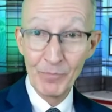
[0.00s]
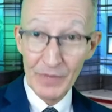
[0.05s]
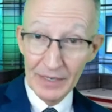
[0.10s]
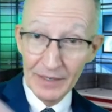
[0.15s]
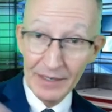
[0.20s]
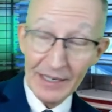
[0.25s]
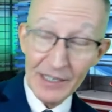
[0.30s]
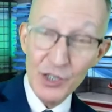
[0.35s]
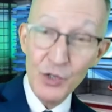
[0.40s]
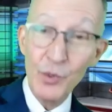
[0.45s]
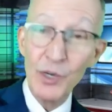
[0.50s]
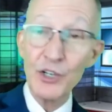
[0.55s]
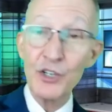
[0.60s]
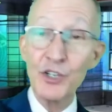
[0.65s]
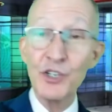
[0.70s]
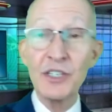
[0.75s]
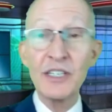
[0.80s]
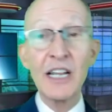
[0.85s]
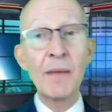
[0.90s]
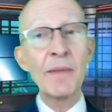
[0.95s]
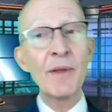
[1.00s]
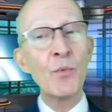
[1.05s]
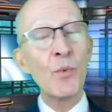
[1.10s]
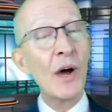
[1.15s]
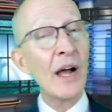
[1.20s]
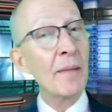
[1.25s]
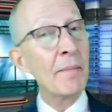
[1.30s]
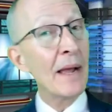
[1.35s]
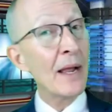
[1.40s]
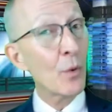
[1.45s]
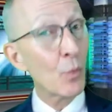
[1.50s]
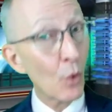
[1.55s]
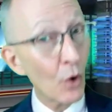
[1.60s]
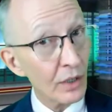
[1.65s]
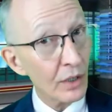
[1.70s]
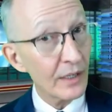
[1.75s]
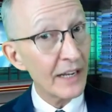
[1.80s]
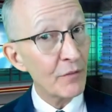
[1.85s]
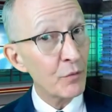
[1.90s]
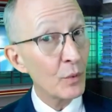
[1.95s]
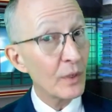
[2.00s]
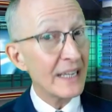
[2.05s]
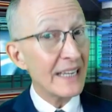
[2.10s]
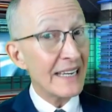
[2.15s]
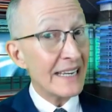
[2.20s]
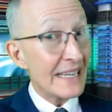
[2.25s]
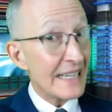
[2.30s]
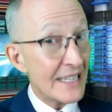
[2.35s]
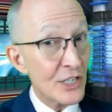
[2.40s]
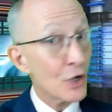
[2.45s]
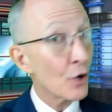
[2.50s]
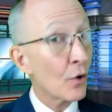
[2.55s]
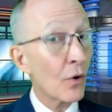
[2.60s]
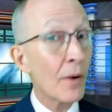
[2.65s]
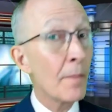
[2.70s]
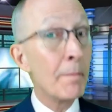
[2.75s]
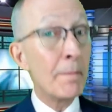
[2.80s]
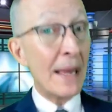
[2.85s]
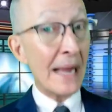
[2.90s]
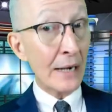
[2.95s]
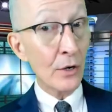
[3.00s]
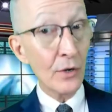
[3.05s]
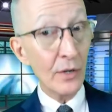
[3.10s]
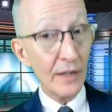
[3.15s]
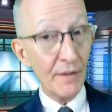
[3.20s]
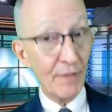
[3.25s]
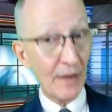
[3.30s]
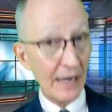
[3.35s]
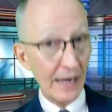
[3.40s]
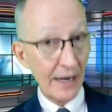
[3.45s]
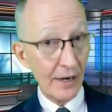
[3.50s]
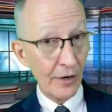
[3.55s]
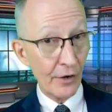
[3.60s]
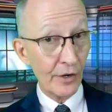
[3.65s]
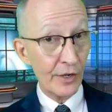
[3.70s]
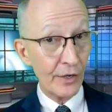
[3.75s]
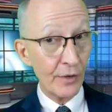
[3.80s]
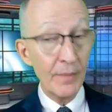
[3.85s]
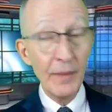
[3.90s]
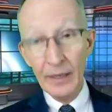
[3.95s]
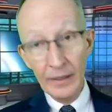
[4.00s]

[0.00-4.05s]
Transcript: Next question Tell me why my work life will get easier or better if I hire you.